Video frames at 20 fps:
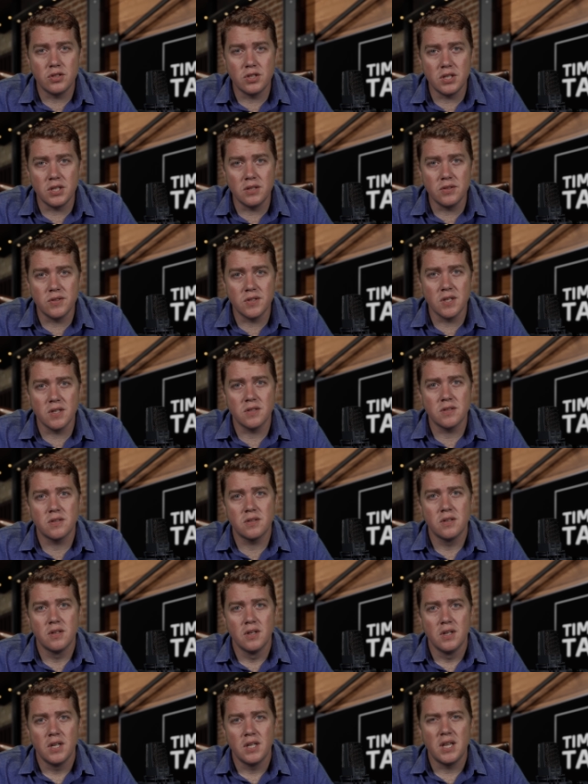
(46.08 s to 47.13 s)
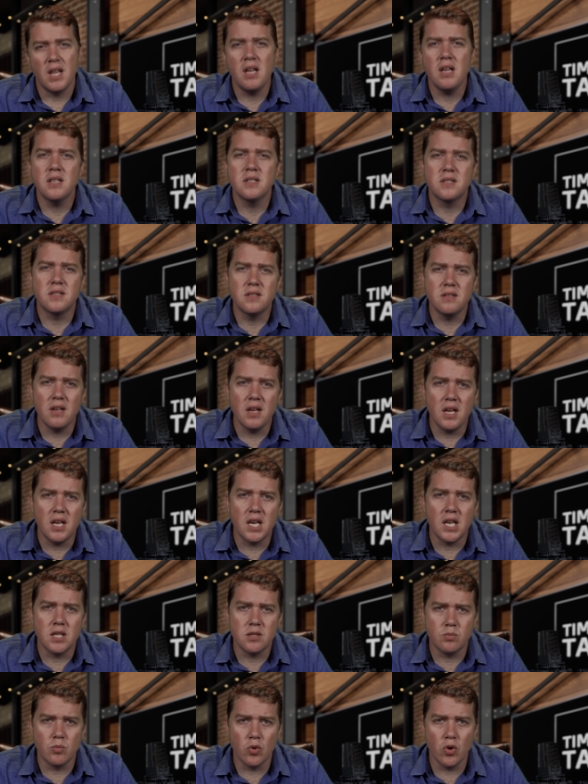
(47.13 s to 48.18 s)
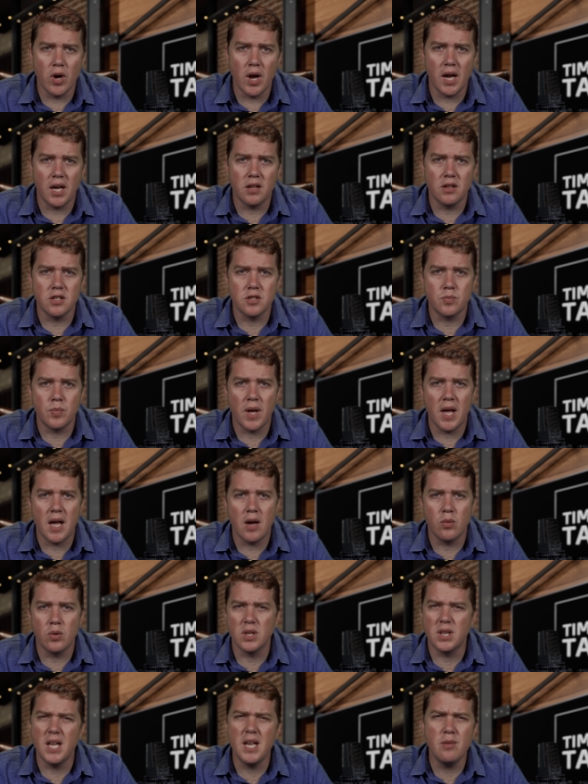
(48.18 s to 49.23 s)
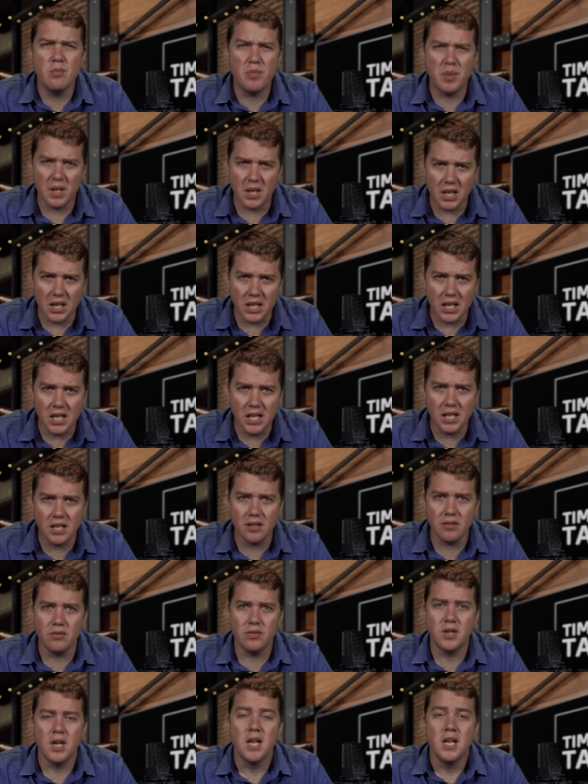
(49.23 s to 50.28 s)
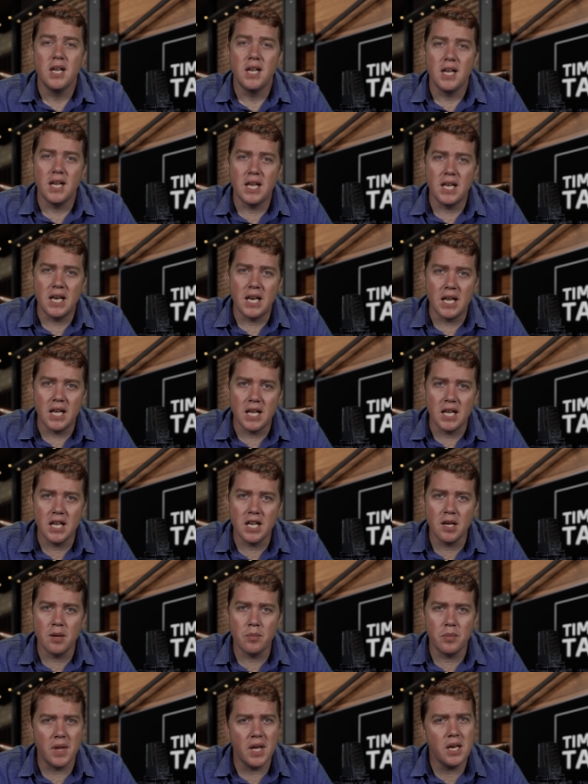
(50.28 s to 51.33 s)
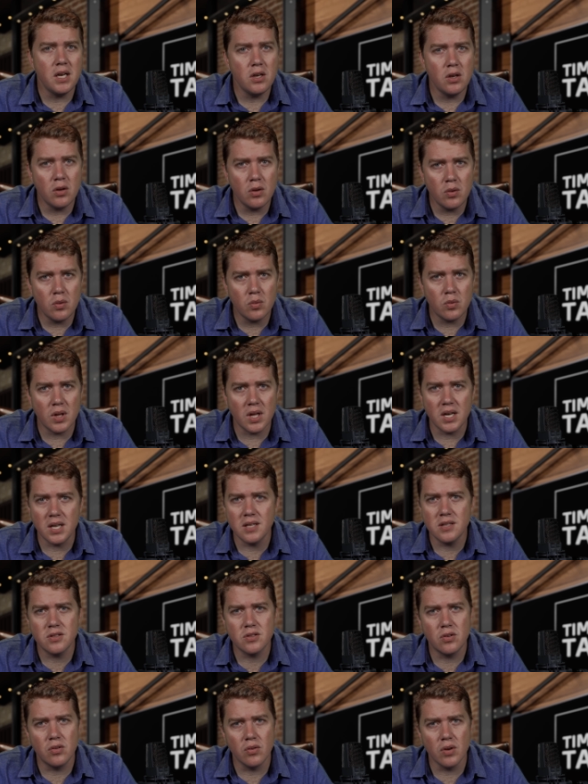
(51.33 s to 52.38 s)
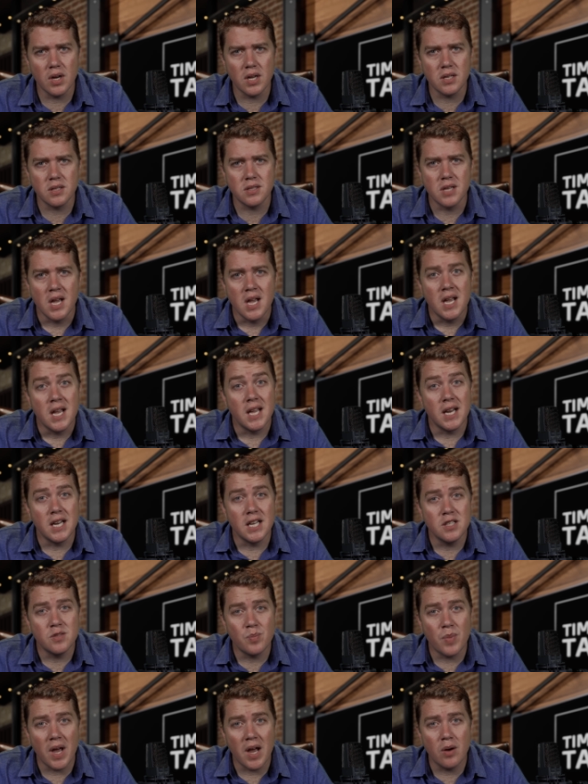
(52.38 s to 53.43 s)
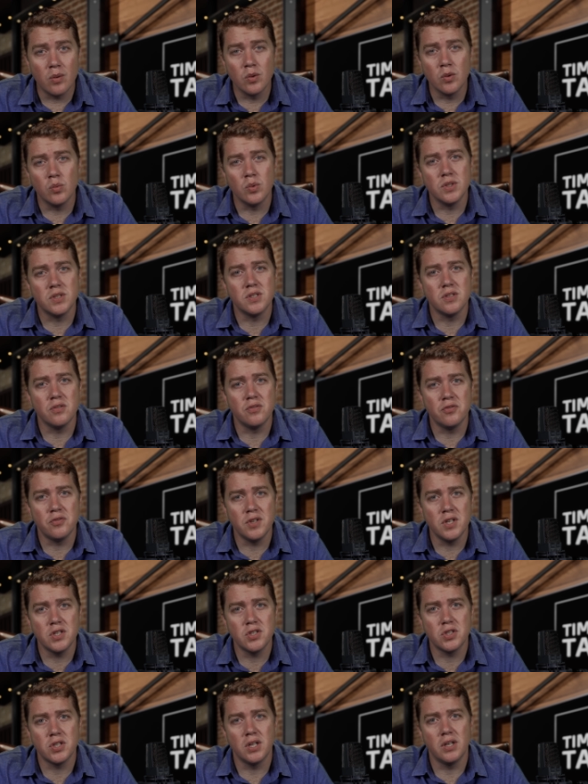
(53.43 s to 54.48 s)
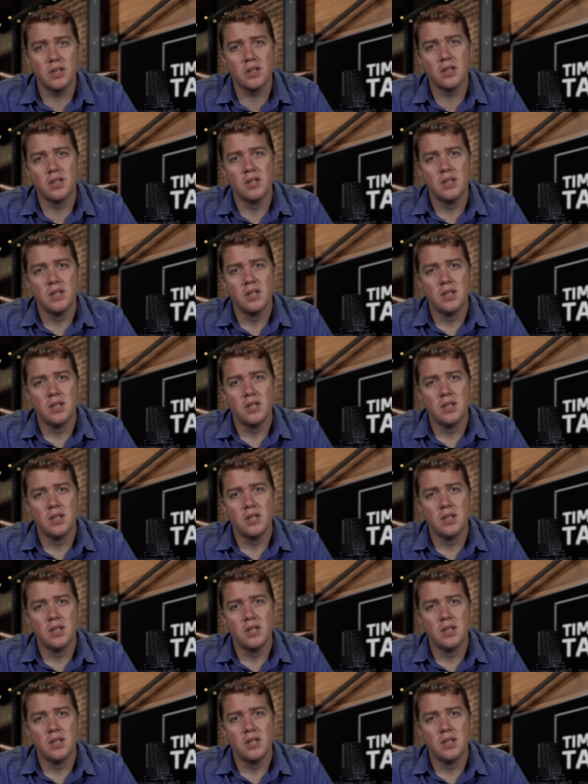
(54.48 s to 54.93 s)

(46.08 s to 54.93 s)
Jesus. They had seen his miraculous power. They believed in him. They knew that his grace and his power was sufficient.